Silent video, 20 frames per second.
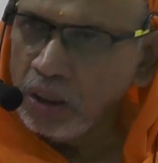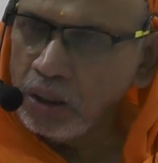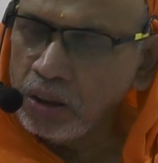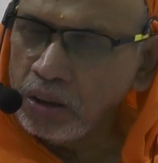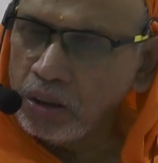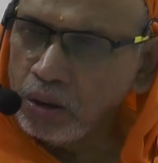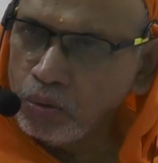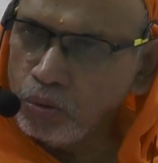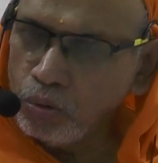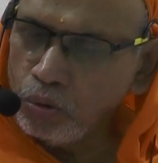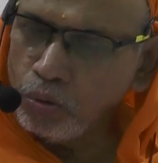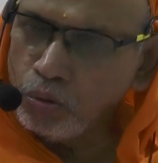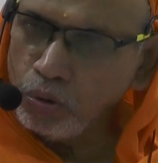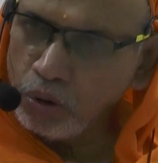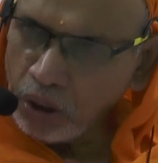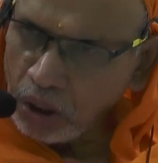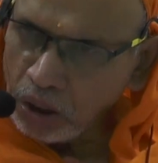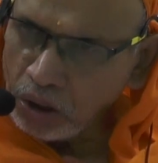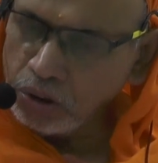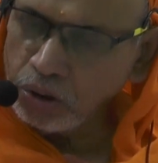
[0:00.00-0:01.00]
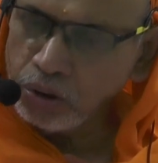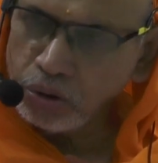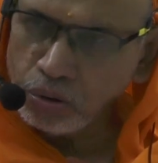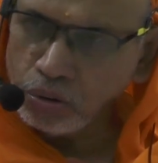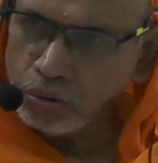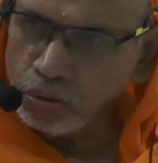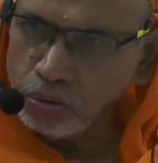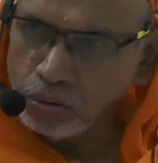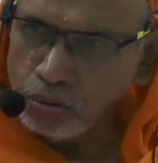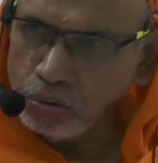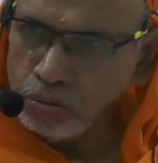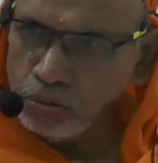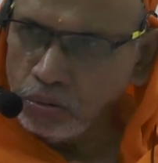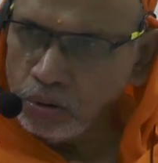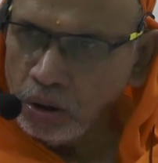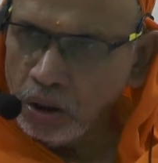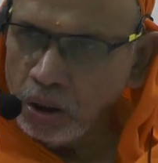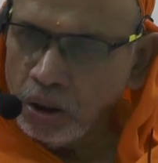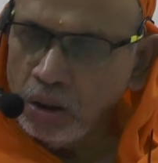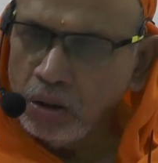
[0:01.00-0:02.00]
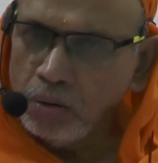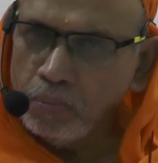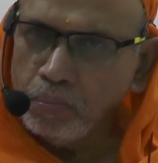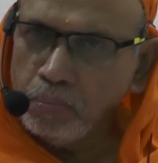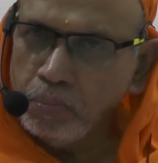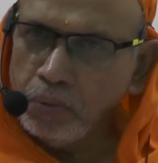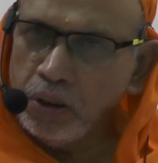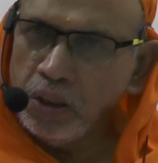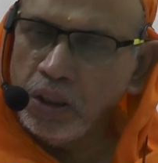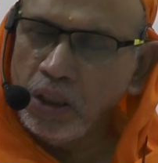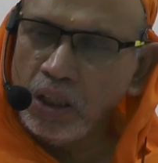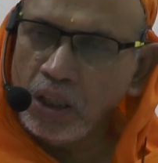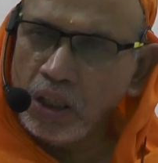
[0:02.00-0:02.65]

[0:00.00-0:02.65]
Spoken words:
The Guru tells you, be a